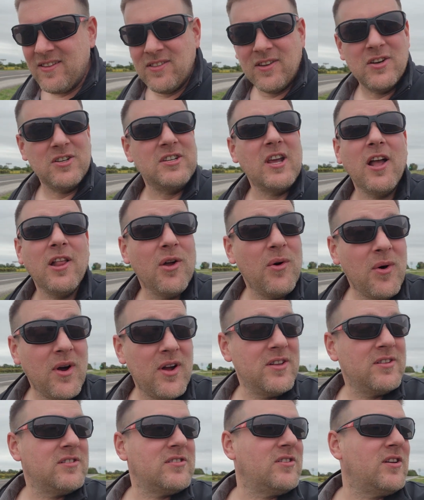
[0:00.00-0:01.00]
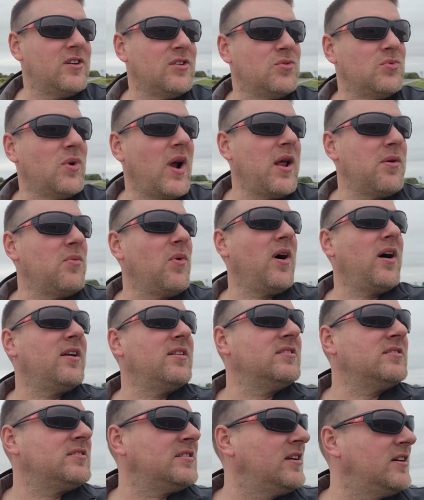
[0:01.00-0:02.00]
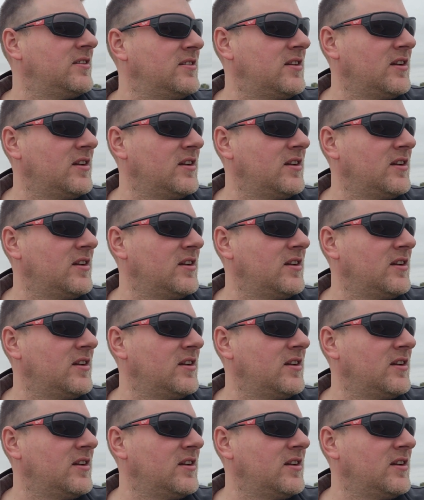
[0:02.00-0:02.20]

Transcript: There's yellow ones, there's red ones,